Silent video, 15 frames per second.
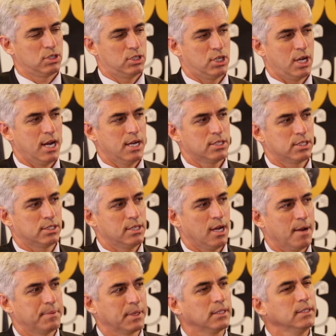change the
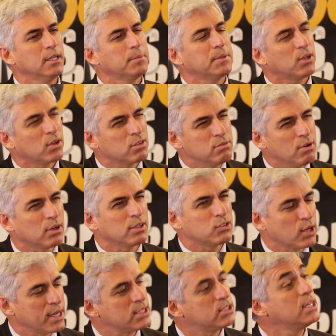topic a little bit or, or
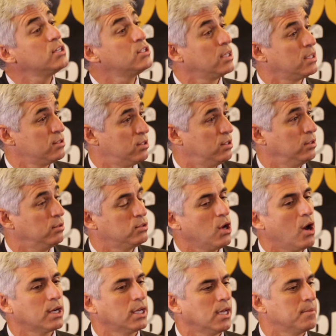transition to
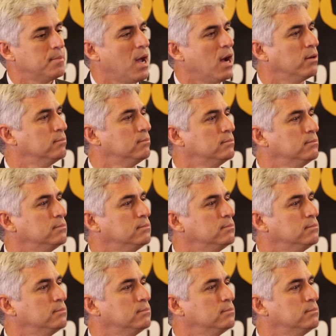talking about